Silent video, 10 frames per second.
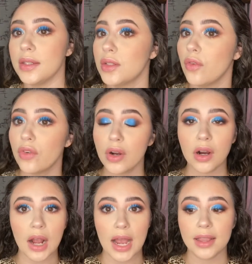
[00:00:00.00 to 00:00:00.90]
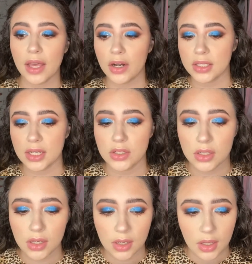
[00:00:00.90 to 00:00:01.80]
so for her highlighter, it's
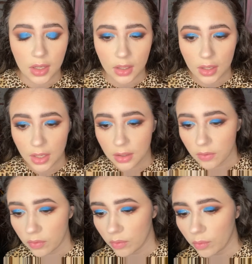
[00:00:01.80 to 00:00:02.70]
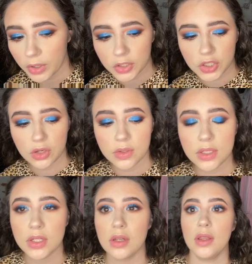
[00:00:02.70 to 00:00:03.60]
actually kind of weird. She goes
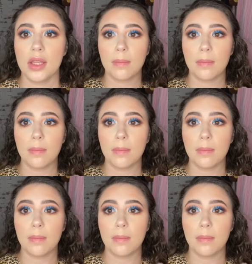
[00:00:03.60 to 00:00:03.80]
into the